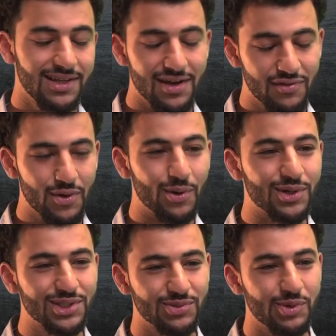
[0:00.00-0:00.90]
of
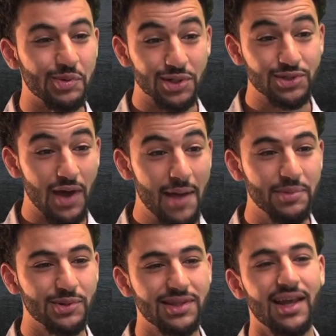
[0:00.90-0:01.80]
course, we weren't too
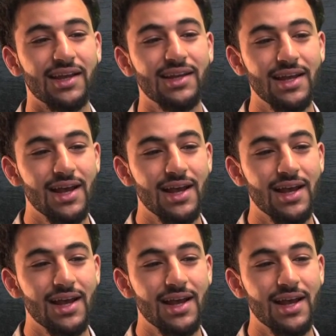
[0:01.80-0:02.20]
happy with that.